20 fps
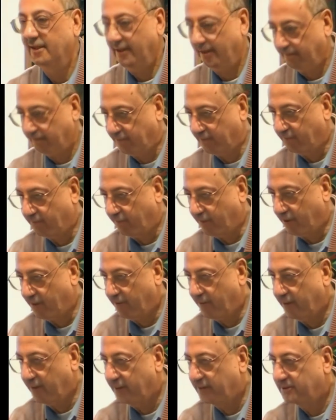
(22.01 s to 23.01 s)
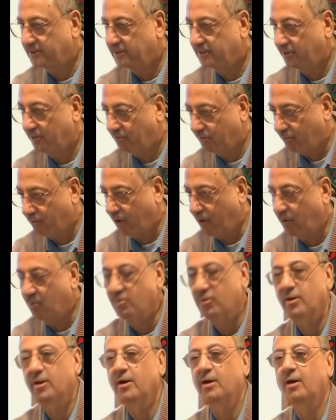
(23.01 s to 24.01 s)
If the verb has
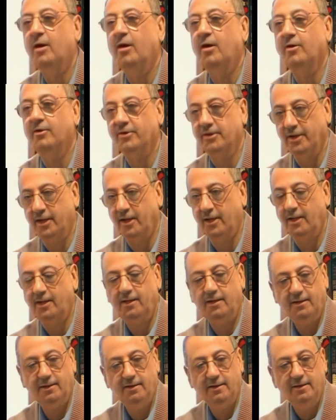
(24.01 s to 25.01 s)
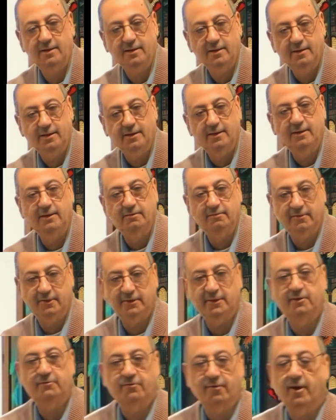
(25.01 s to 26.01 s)
waw or ya,
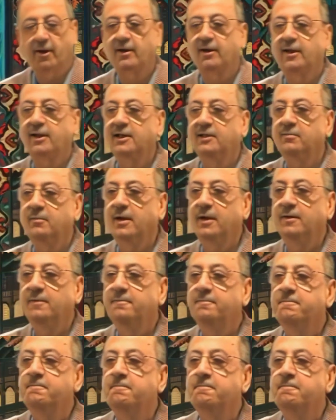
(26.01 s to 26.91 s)
whether fa kalima,